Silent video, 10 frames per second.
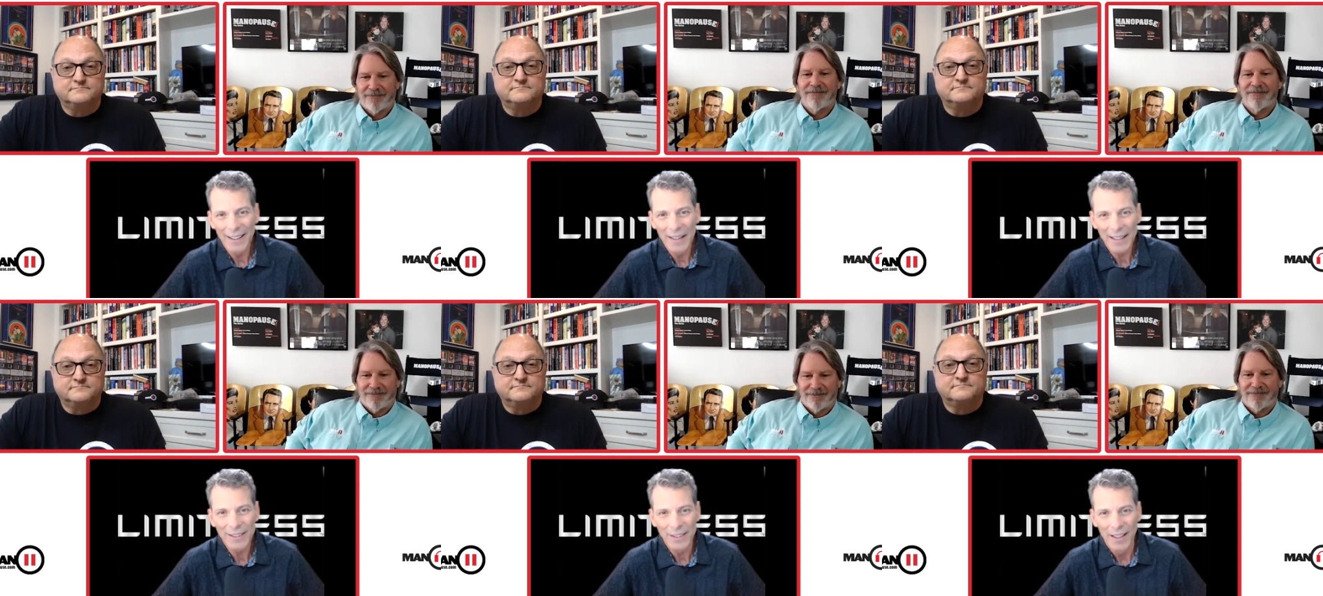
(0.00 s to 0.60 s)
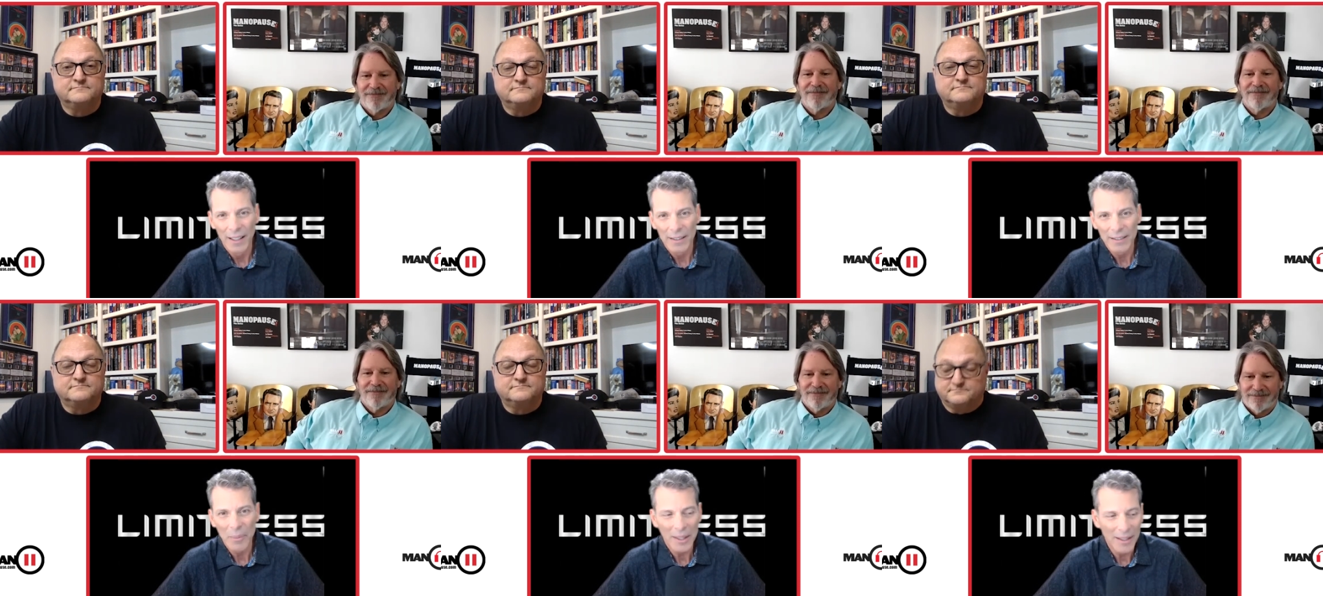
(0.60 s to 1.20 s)
Speaker 1: And that's
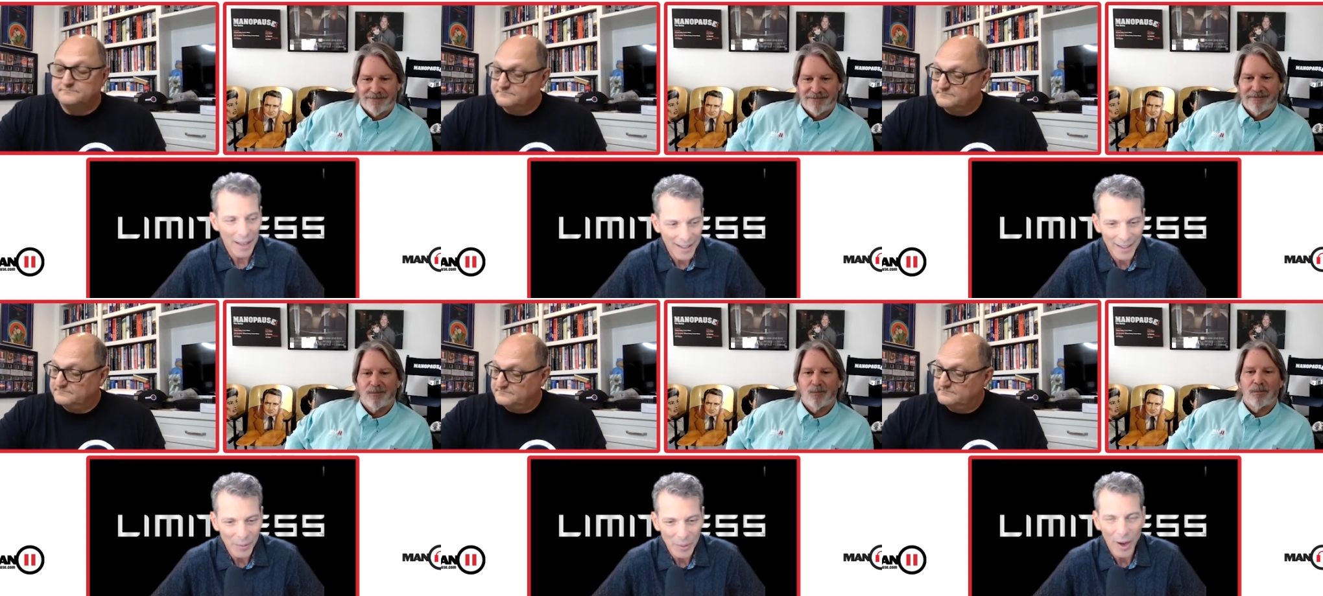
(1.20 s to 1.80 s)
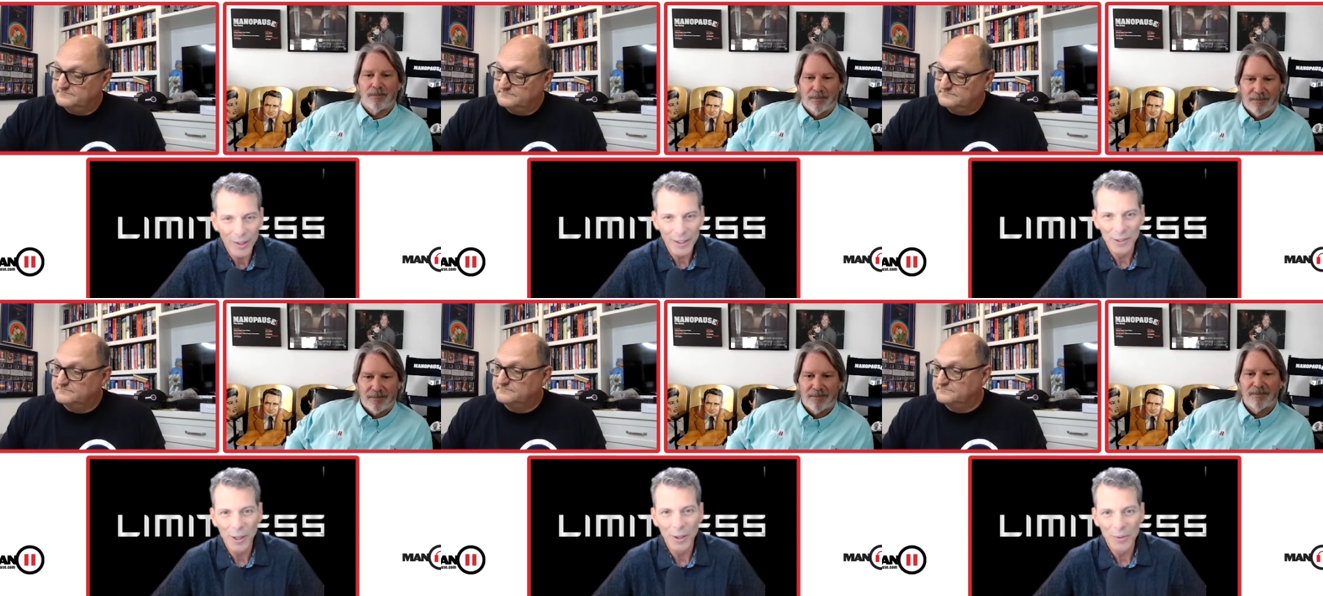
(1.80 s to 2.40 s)
something that I think we all
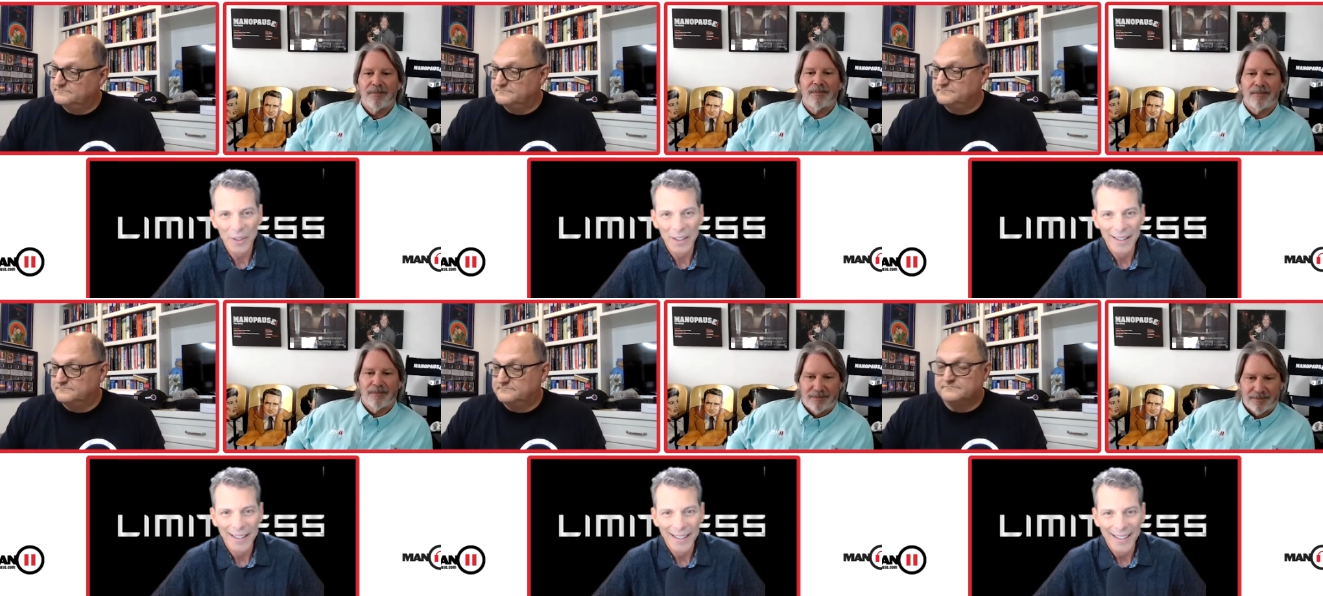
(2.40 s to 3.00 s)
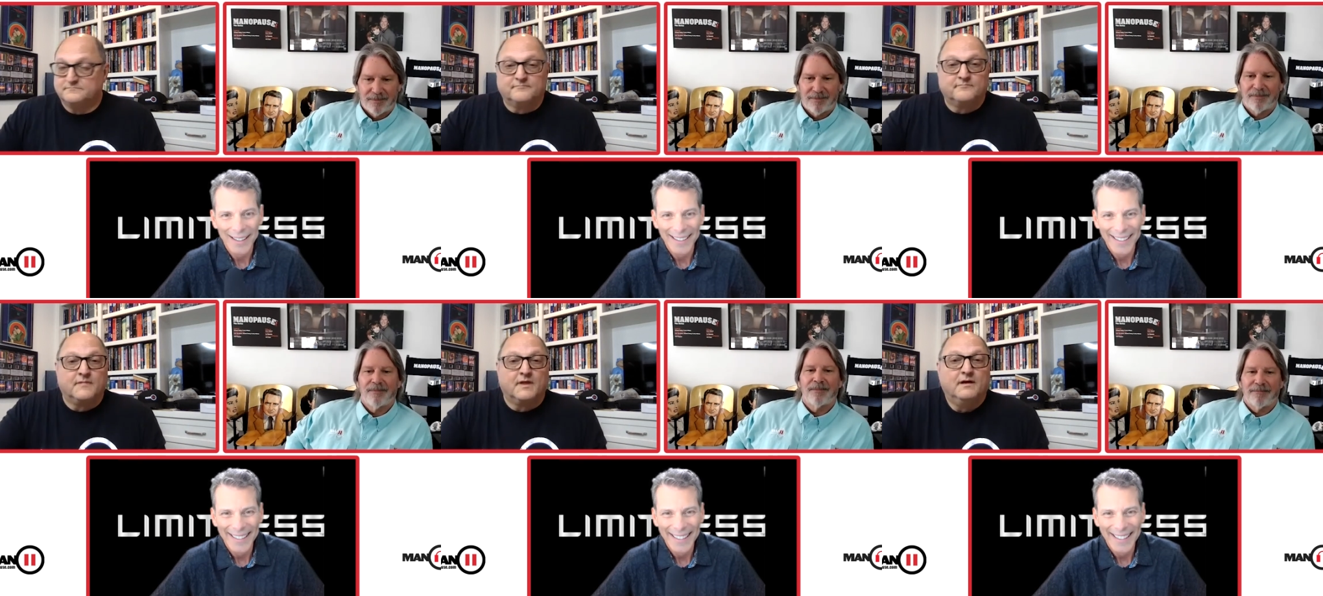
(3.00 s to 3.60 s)
deserve.
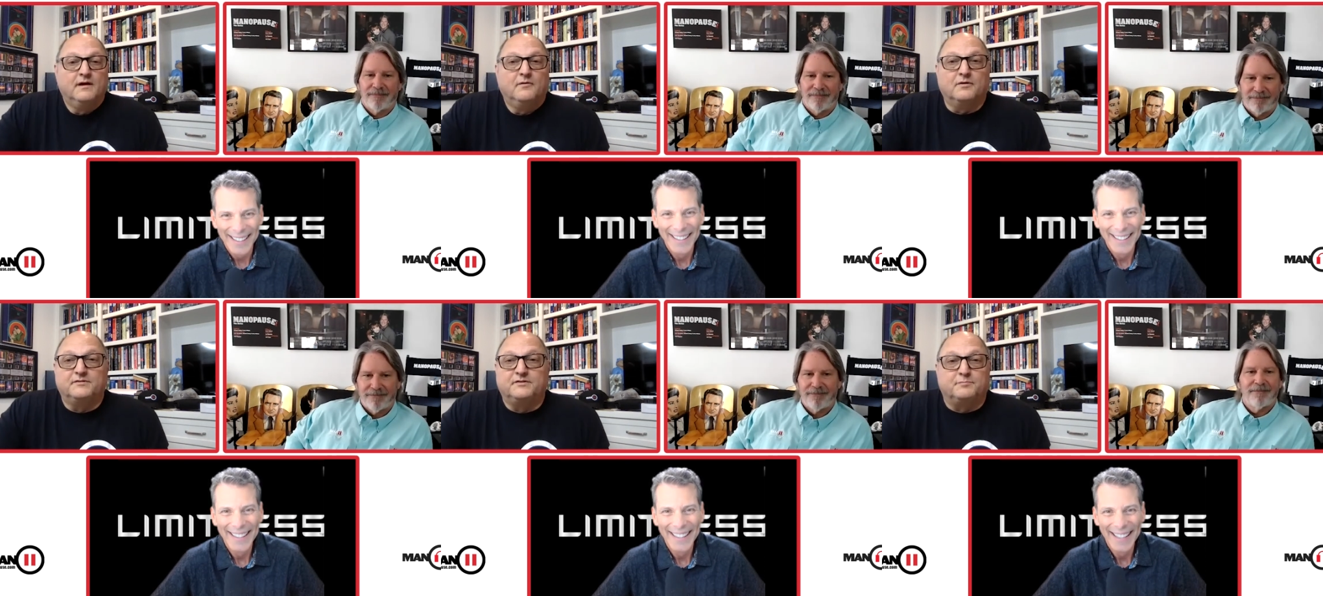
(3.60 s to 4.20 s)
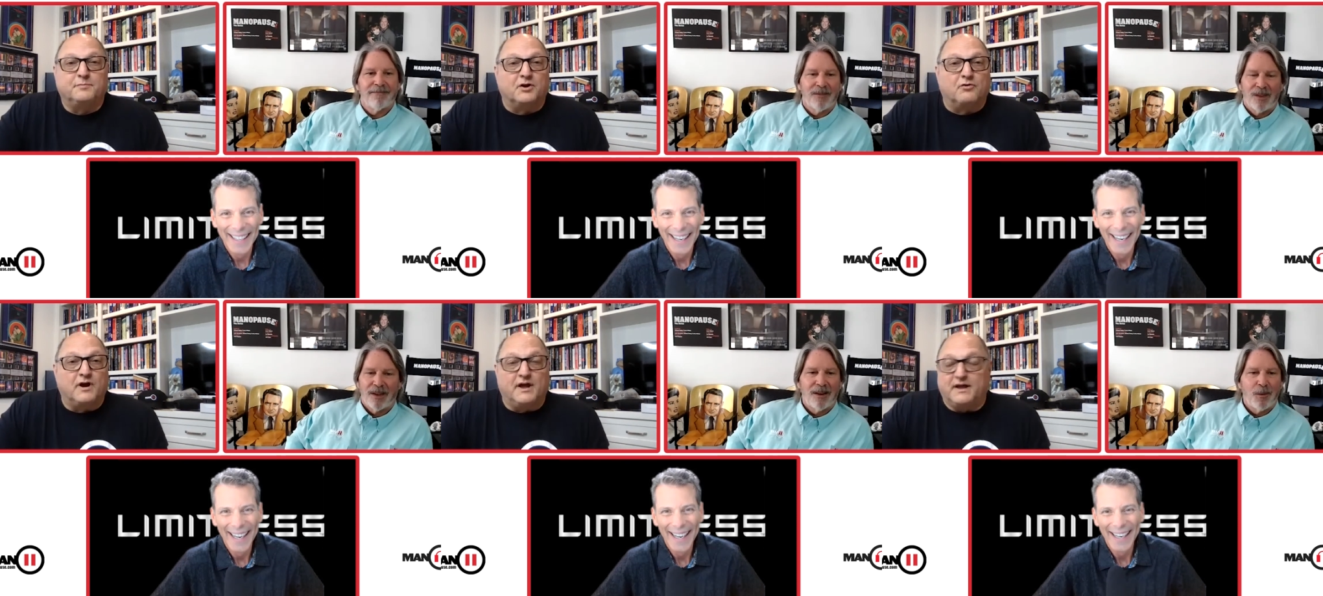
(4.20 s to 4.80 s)
Speaker 2: Mm-hmm. Well, this mm-hmm. has been
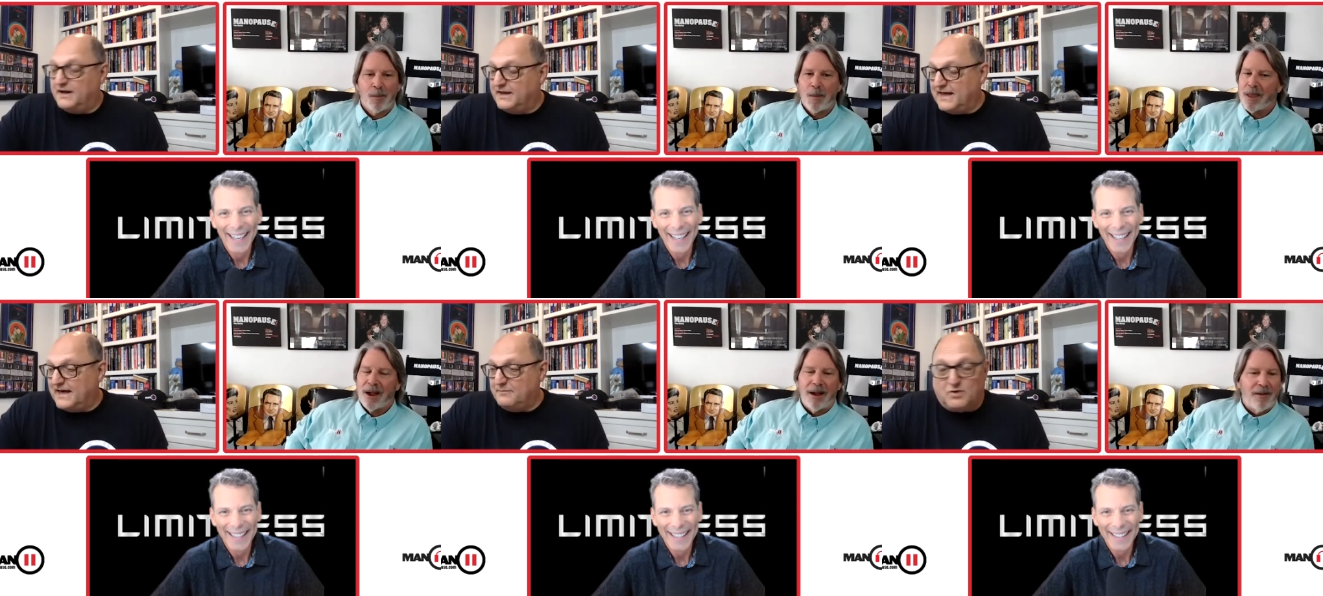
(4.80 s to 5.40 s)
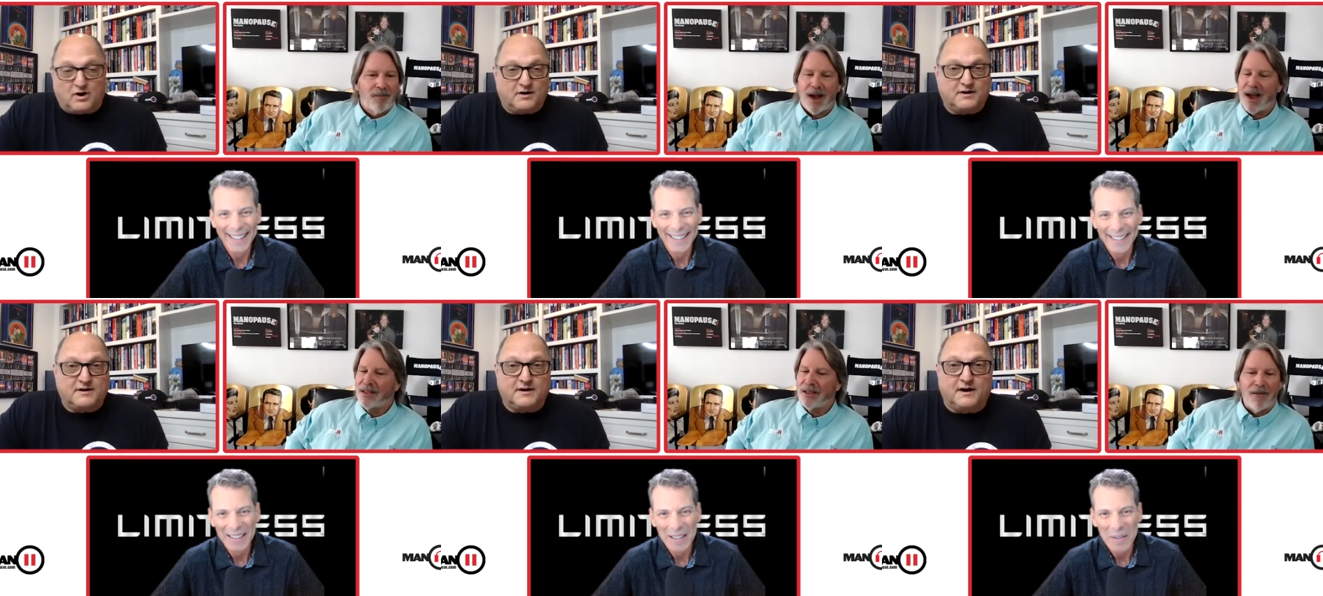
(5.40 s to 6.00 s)
great again, Mark.
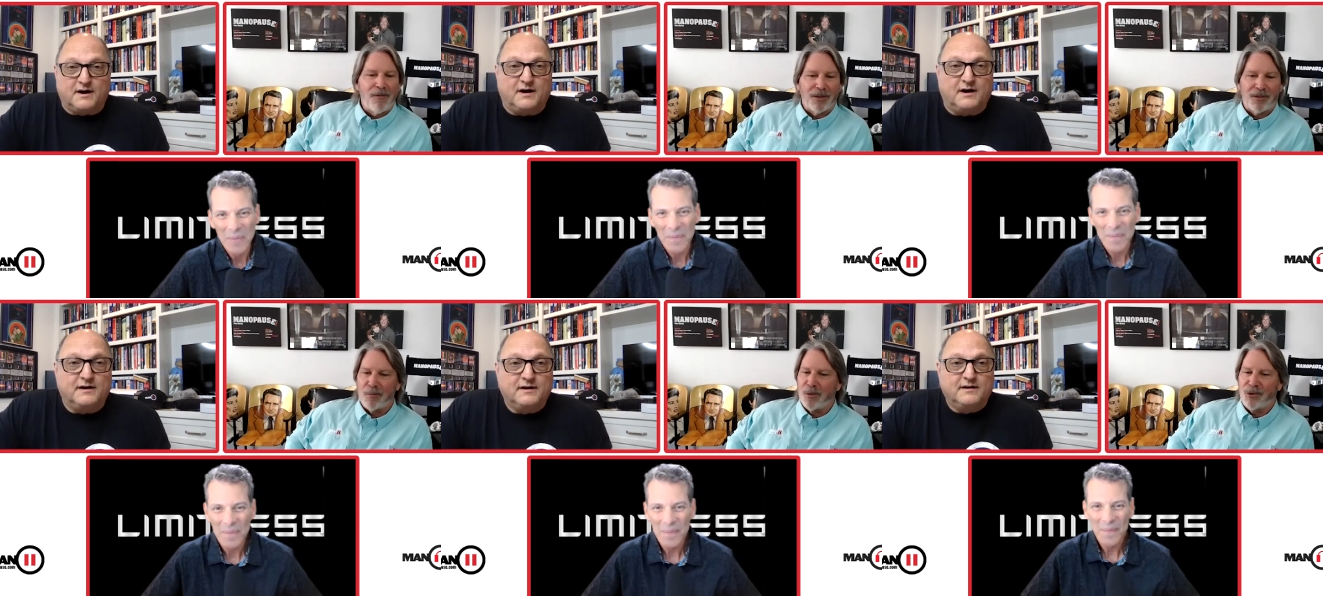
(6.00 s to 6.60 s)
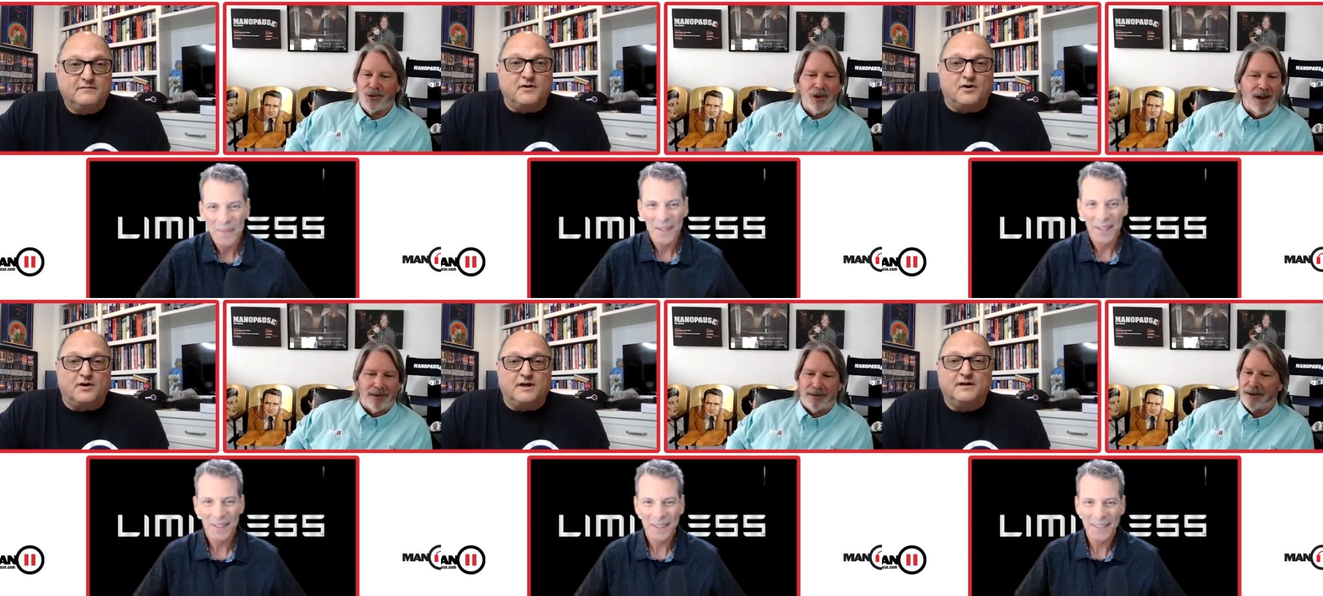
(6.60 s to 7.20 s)
I love uh, this
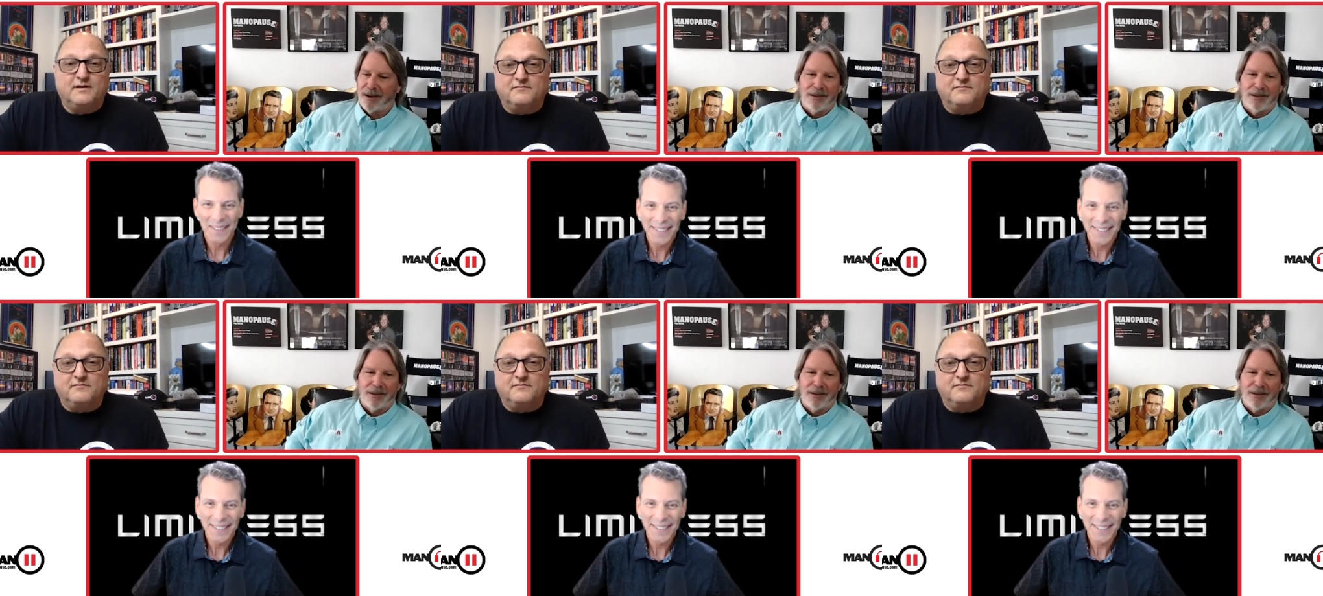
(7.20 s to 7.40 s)
moonshot.